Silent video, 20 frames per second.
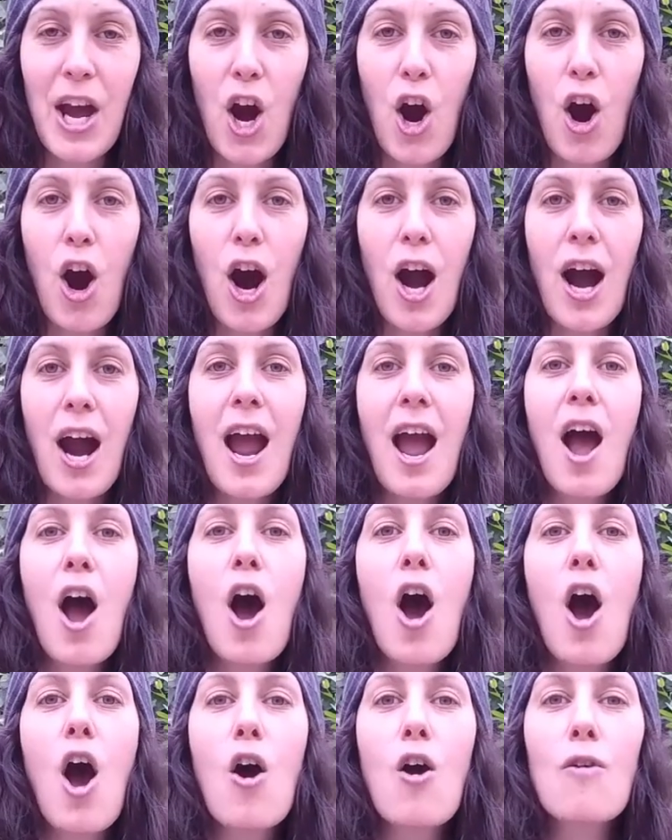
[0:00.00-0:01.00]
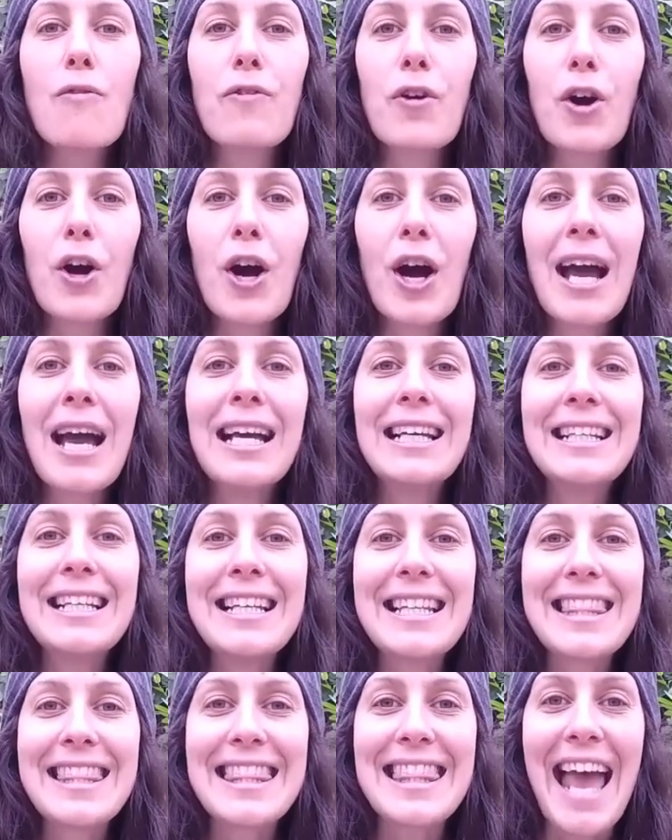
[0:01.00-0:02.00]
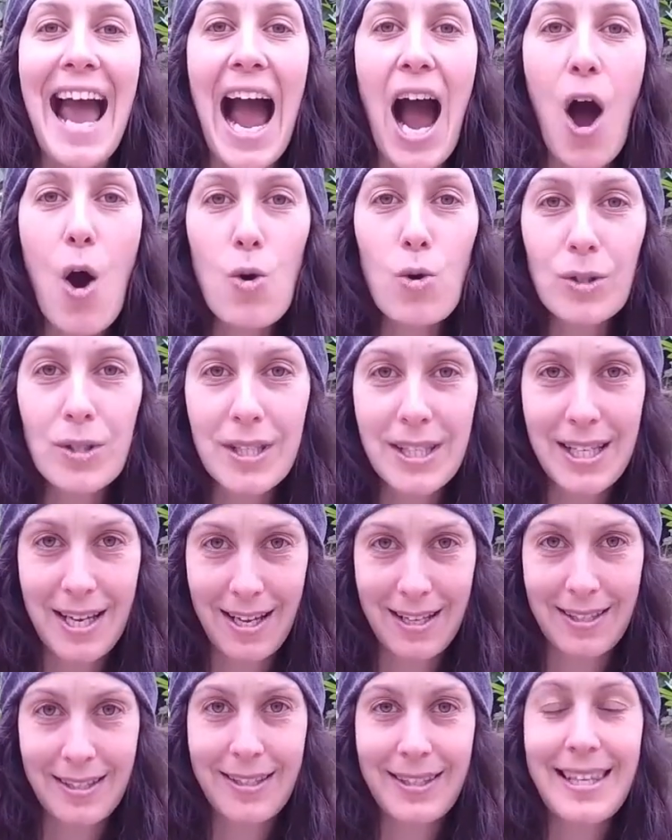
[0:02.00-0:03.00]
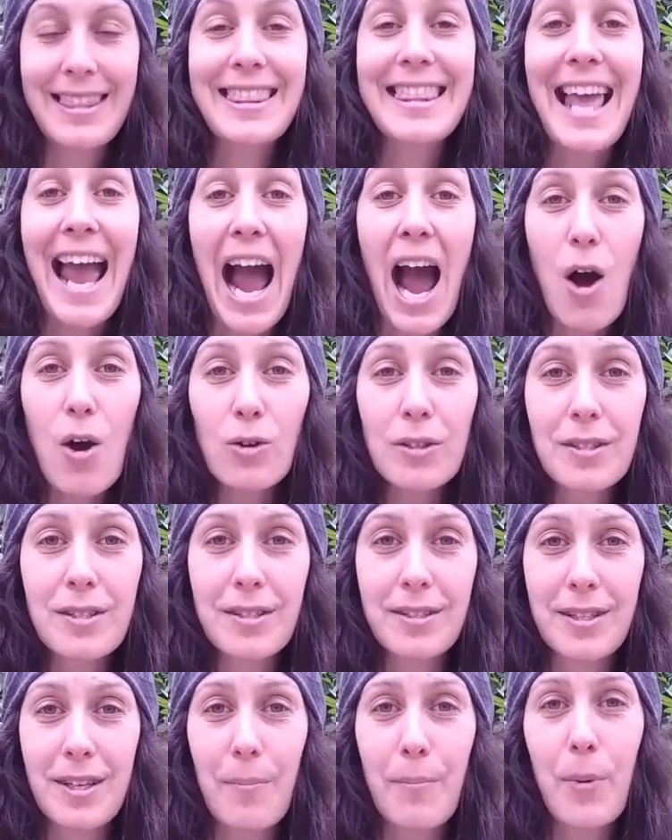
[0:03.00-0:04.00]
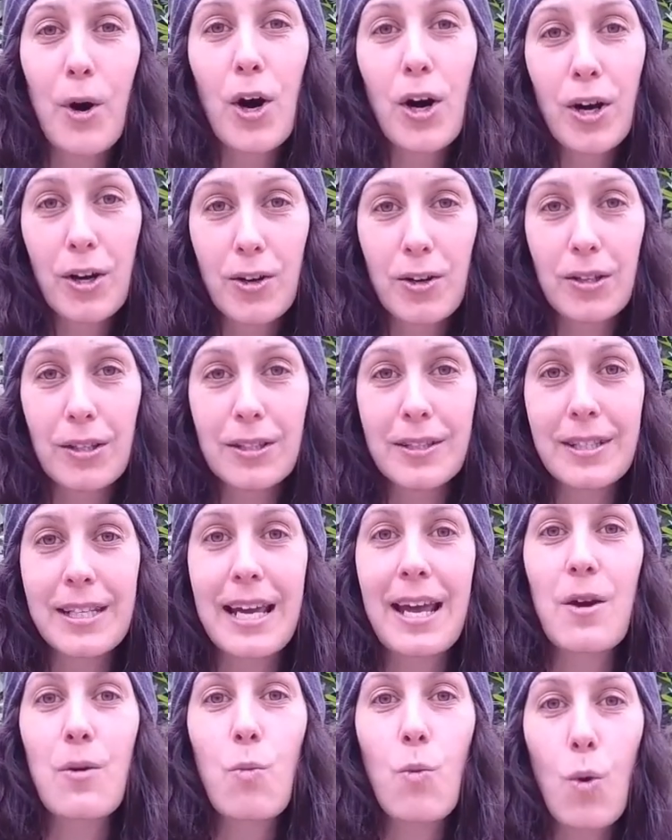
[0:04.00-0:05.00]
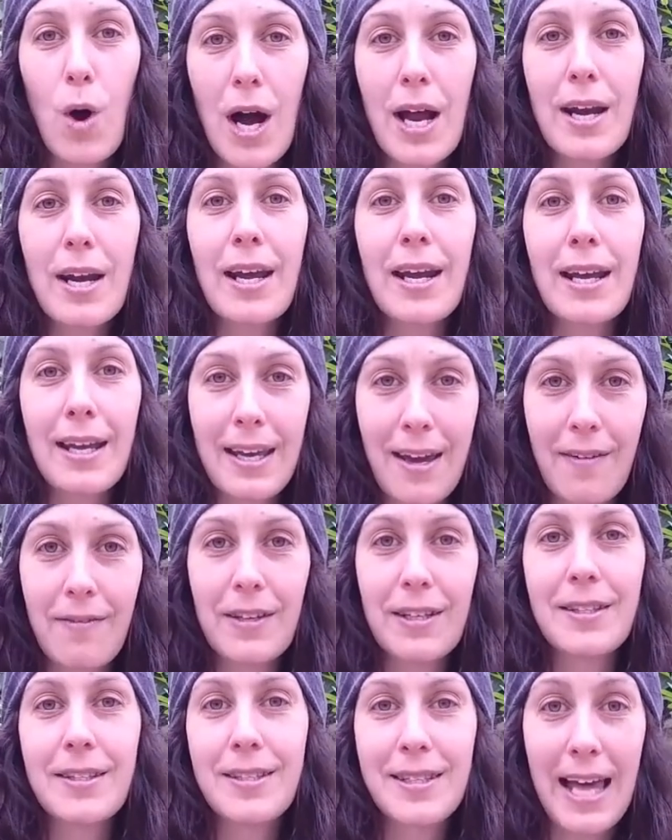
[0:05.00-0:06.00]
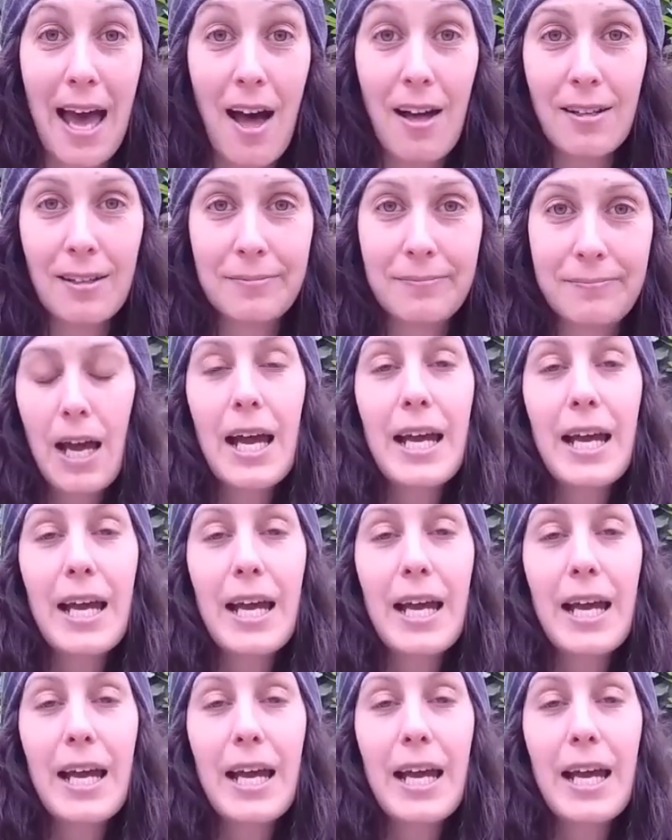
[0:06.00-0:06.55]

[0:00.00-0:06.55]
There are over thousands of particles in one given cell.